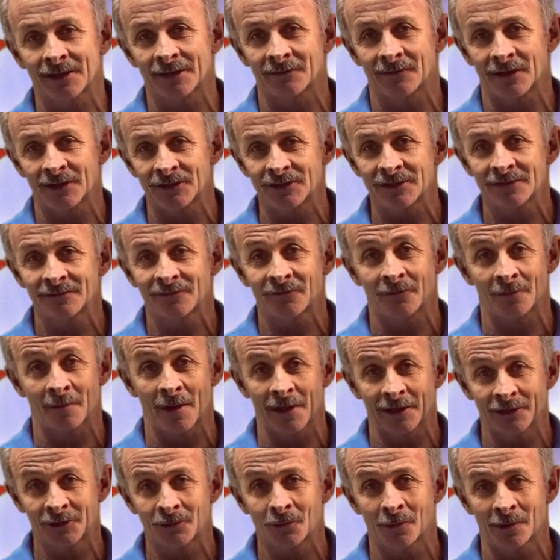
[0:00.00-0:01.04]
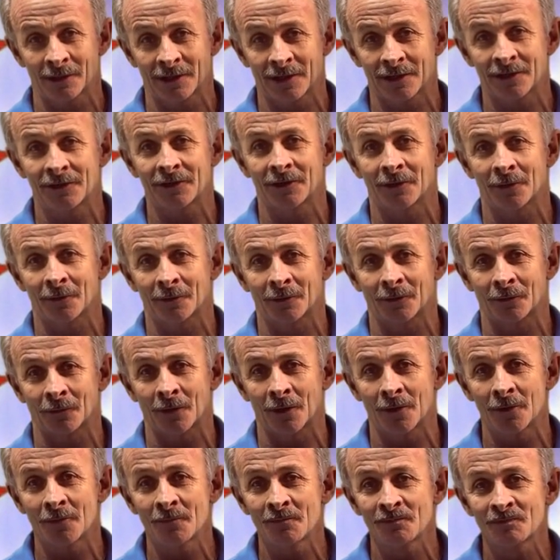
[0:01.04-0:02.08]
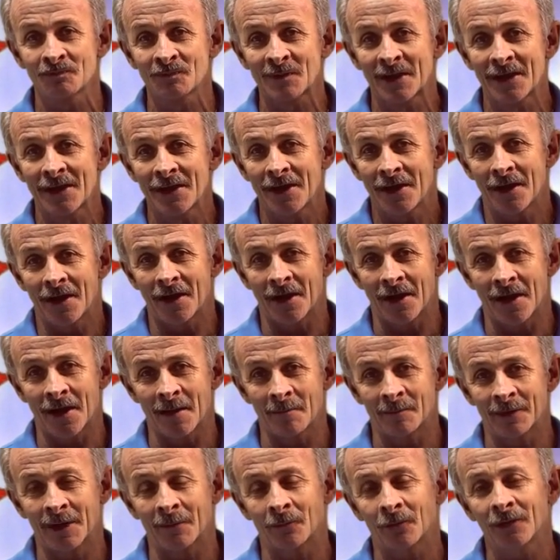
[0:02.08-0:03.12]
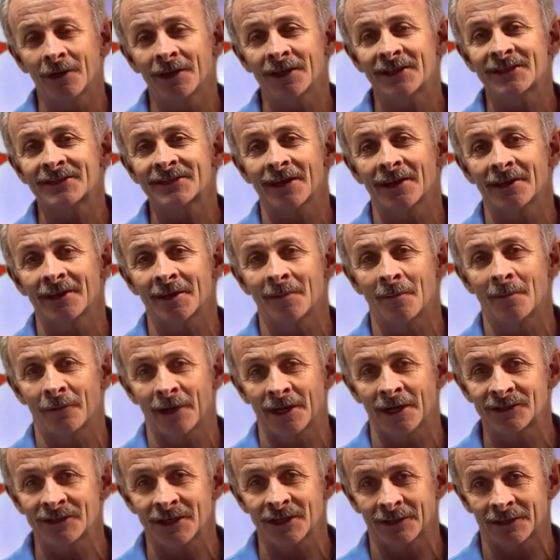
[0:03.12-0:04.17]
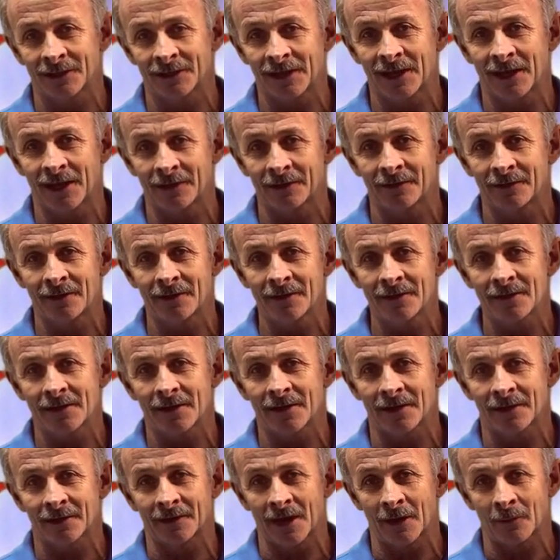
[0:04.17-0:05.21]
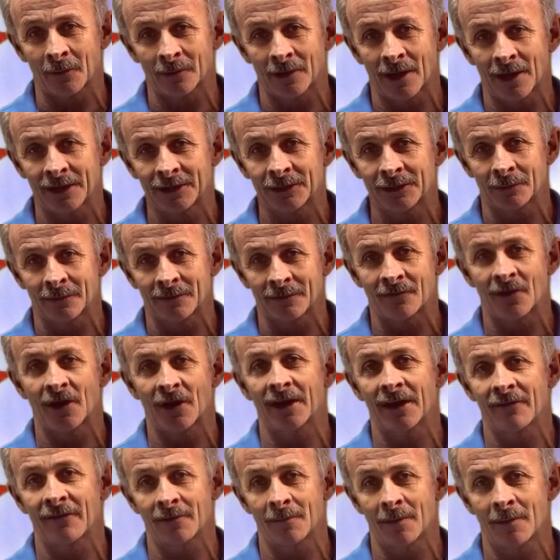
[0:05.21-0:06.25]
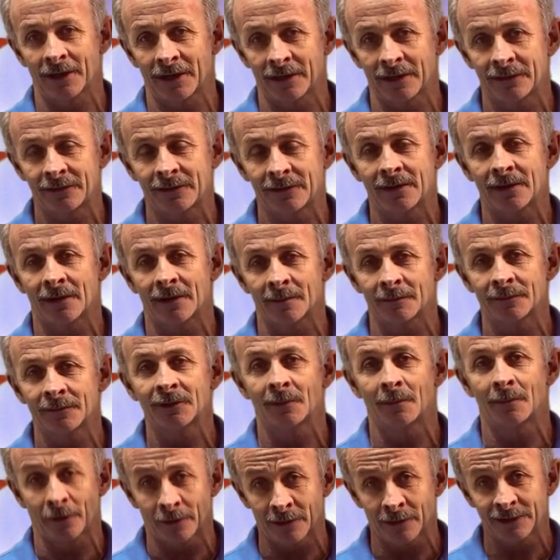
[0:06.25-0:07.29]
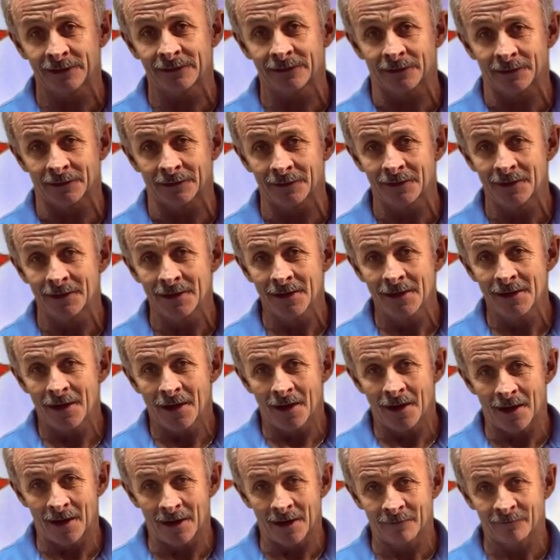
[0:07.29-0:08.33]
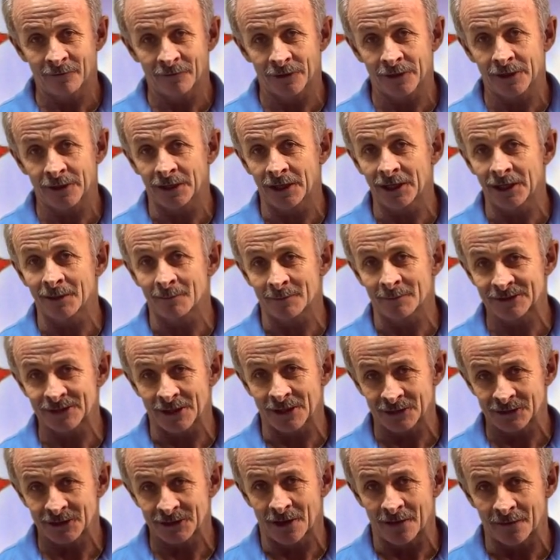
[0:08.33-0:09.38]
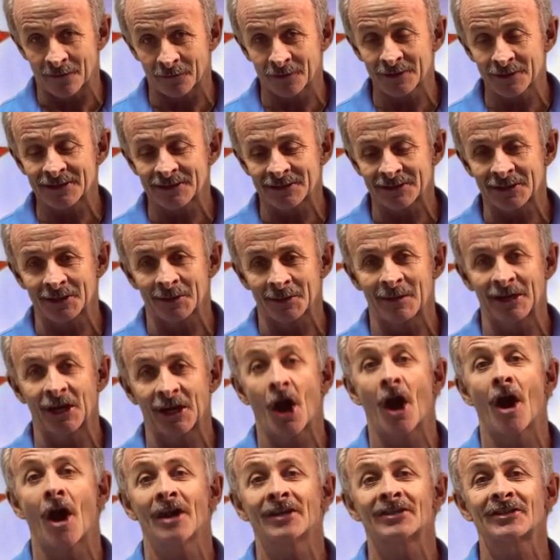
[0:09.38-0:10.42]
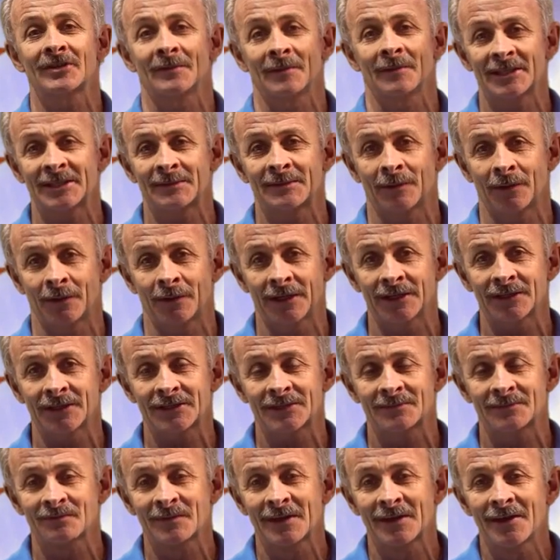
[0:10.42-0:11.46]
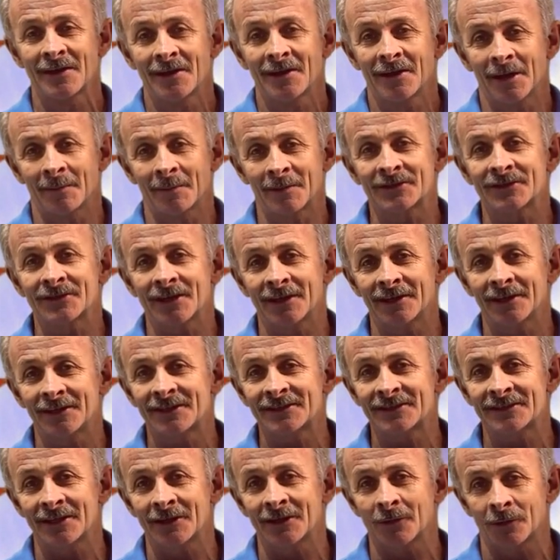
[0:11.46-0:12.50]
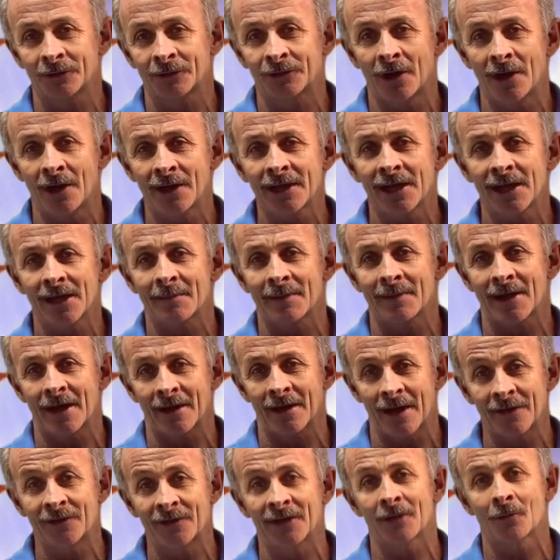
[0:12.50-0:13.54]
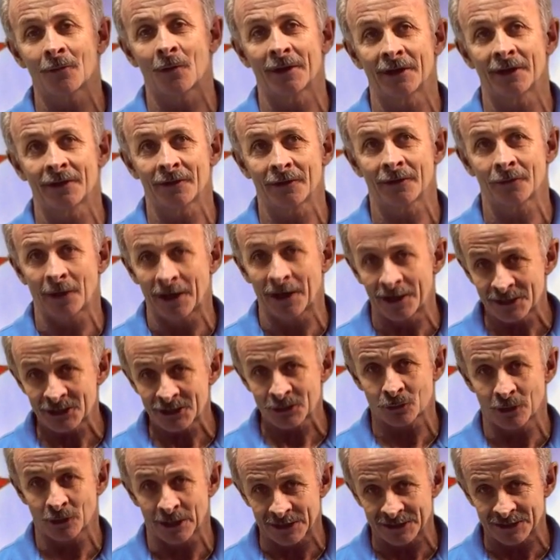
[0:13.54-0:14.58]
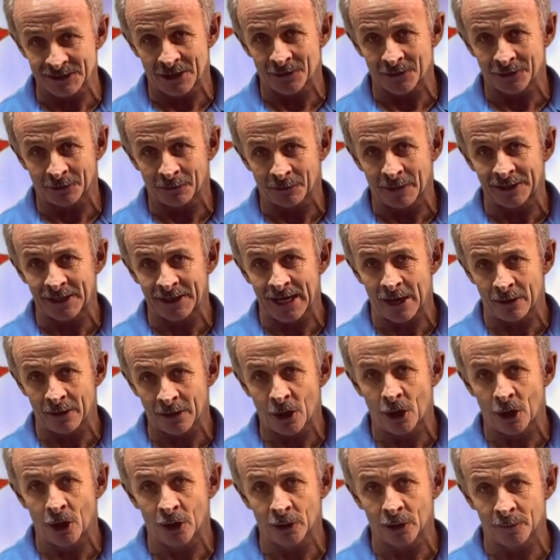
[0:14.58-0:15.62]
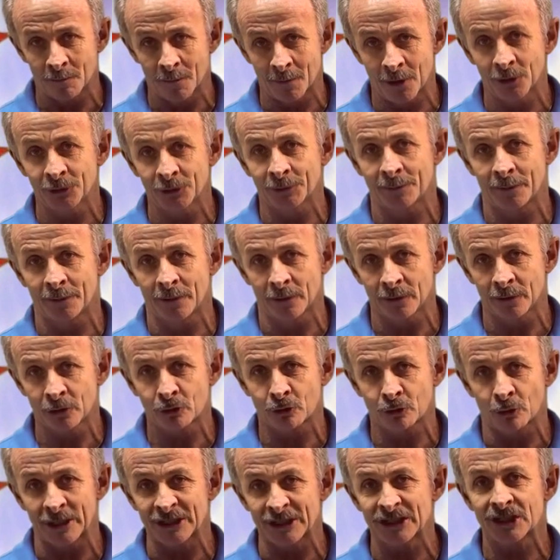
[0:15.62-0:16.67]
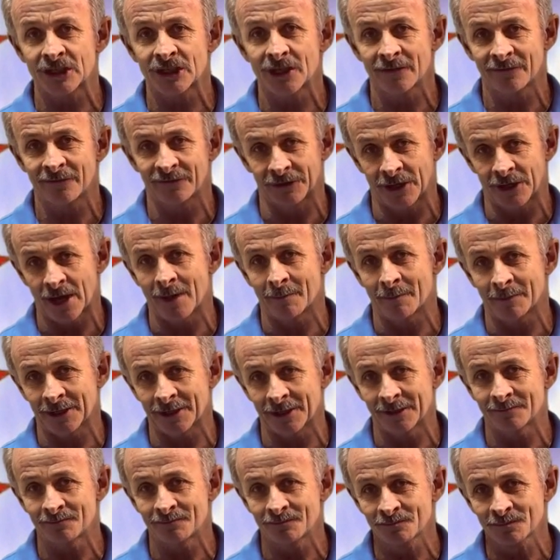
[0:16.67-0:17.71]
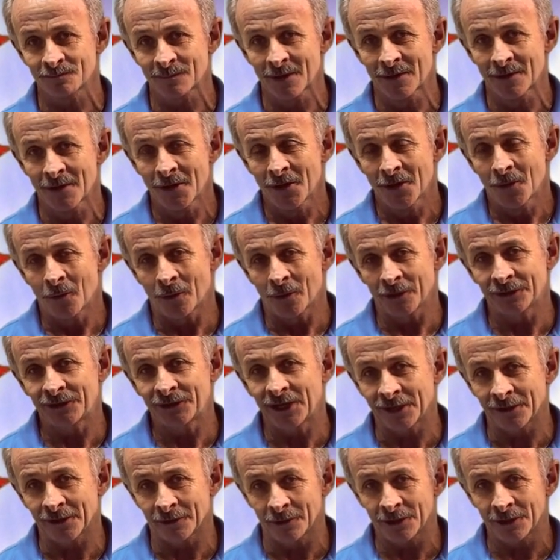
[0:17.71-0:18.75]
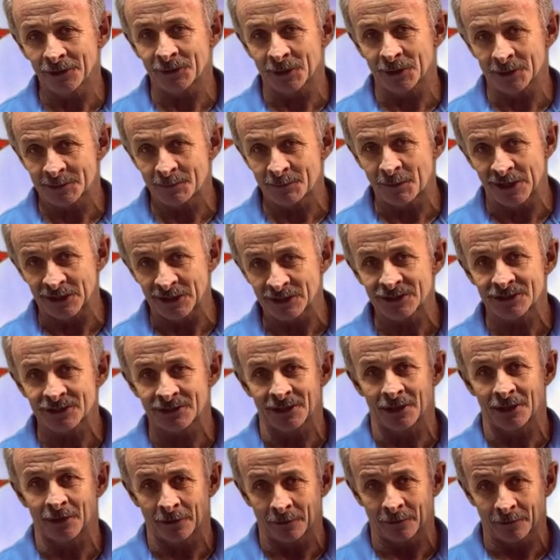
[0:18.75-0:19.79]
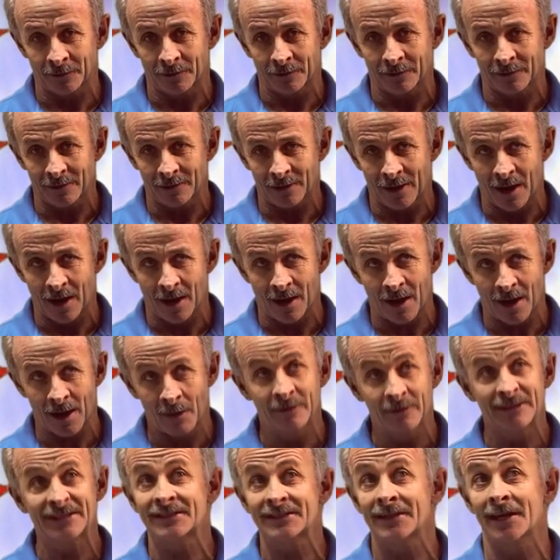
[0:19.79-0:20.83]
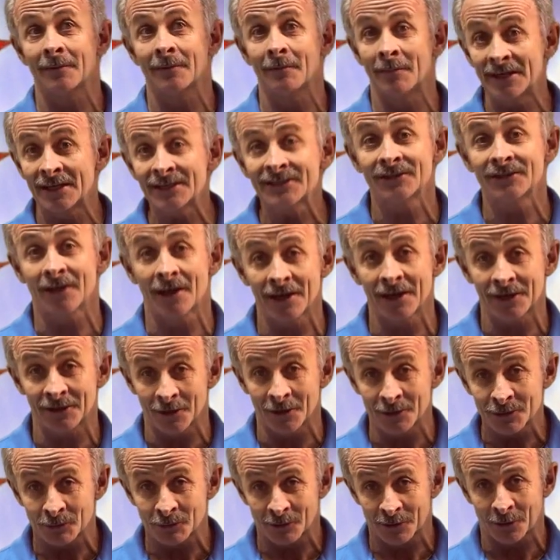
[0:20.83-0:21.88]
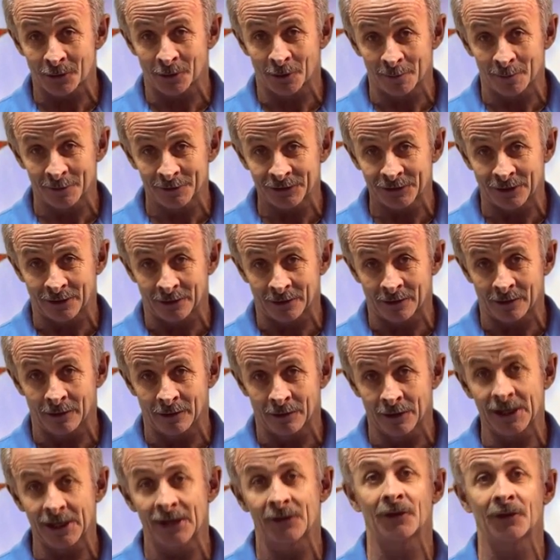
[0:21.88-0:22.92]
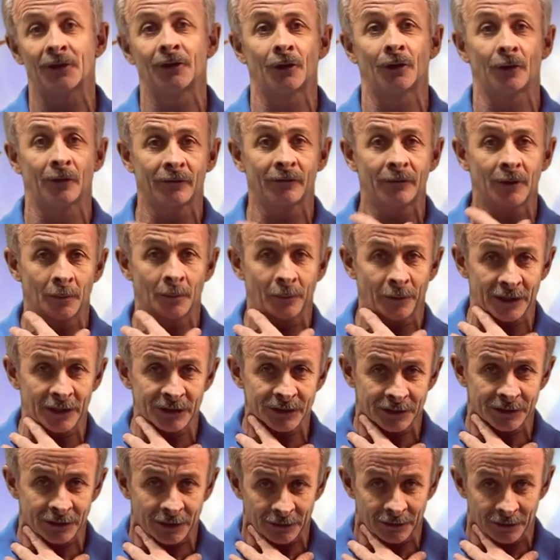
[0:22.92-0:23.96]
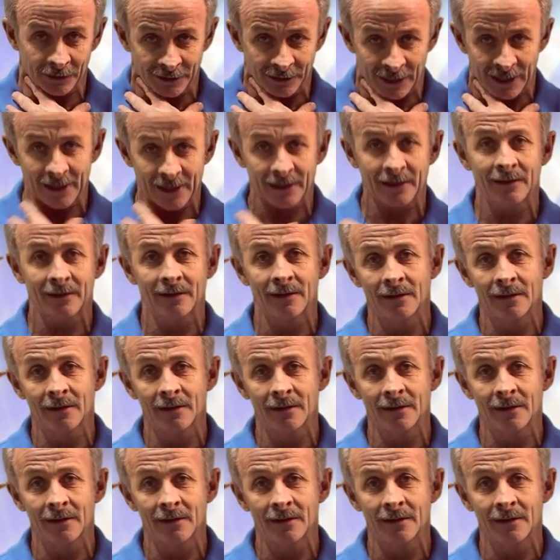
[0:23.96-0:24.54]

Convention for my 20th year in a row. Um, but I'm really excited to branching into Canada, and I would like to invite everybody to come to Burlington uh, for the Canadian Massage Conference. It's going to be an awesome experience. I'm excited to say that we're talking about, I think, one of the greatest trends out there right now called multiple crush phenomenon. We're going to take a look at those patients that are, uh, I would say, misdiagnosed with carpal tunnel, look at the nerve compression in the neck,